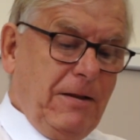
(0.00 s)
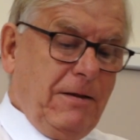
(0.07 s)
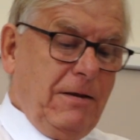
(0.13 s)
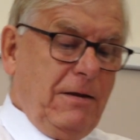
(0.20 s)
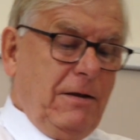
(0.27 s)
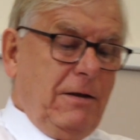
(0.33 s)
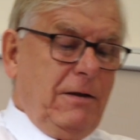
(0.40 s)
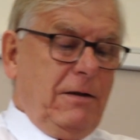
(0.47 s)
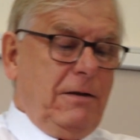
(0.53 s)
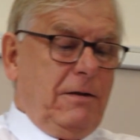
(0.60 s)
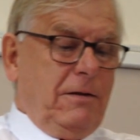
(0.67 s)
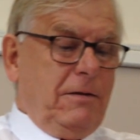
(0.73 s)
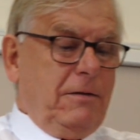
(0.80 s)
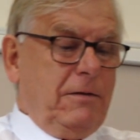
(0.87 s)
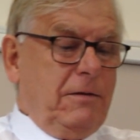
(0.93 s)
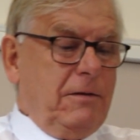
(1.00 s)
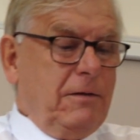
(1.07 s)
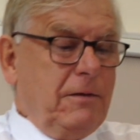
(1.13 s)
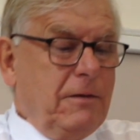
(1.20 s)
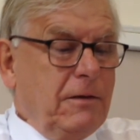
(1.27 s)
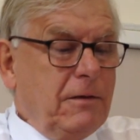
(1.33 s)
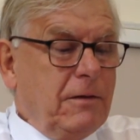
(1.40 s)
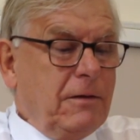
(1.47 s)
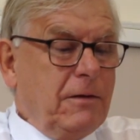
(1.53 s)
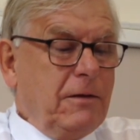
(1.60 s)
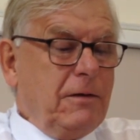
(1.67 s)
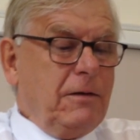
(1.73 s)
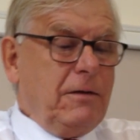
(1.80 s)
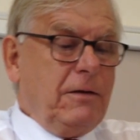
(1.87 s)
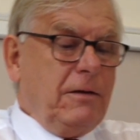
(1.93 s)

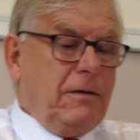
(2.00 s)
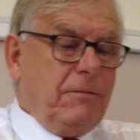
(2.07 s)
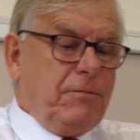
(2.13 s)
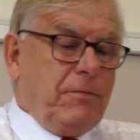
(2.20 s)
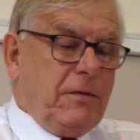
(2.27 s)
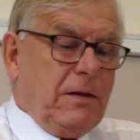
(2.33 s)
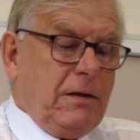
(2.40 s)
[no speech]